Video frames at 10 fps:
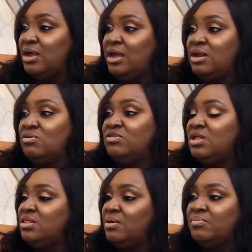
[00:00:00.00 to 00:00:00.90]
And I'll
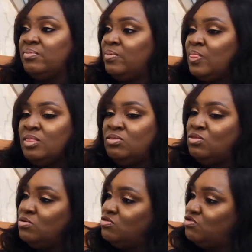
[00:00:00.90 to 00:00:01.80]
tell them,
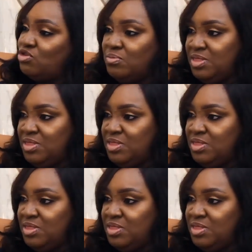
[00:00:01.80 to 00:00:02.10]
don't stop